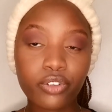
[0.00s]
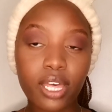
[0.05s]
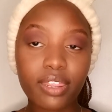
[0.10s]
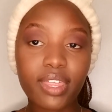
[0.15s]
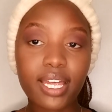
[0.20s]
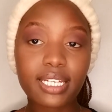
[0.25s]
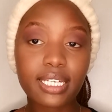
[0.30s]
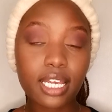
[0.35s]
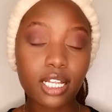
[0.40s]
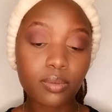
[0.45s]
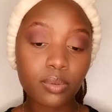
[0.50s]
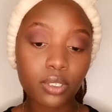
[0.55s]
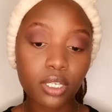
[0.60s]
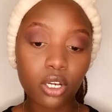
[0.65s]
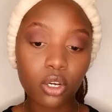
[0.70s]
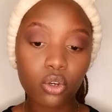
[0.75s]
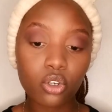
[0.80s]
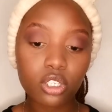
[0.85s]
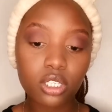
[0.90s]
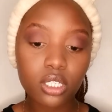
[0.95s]
That helps a
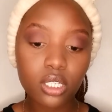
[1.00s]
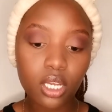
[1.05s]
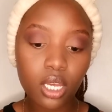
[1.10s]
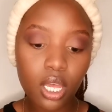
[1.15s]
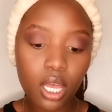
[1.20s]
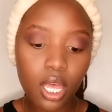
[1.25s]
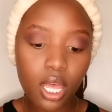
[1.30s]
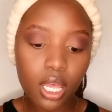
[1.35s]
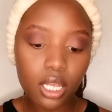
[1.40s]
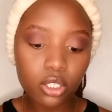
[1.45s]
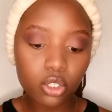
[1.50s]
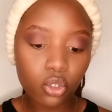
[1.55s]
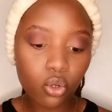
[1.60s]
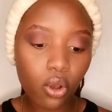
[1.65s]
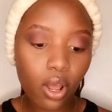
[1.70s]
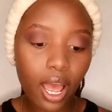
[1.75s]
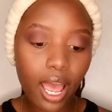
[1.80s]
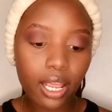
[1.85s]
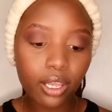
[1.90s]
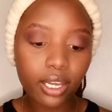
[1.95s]
lot.
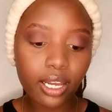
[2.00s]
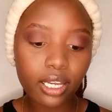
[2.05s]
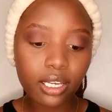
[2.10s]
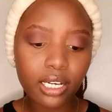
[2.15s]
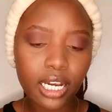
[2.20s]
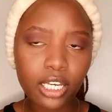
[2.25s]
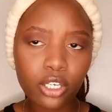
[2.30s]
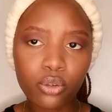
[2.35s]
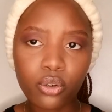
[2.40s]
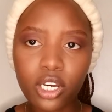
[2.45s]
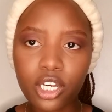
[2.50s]
So you